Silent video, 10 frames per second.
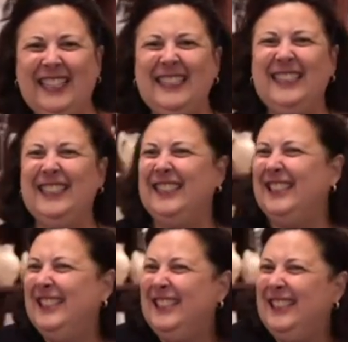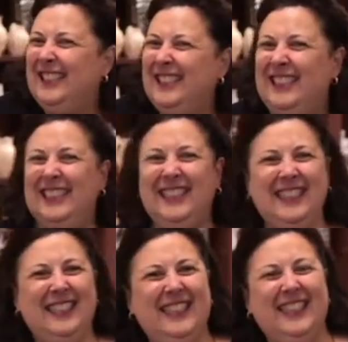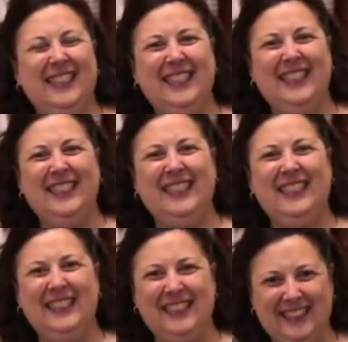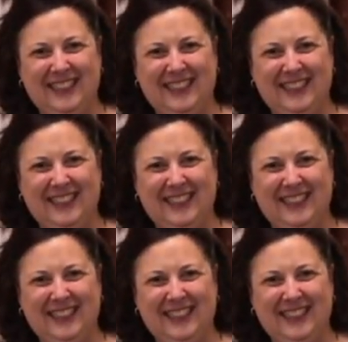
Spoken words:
(not speaking)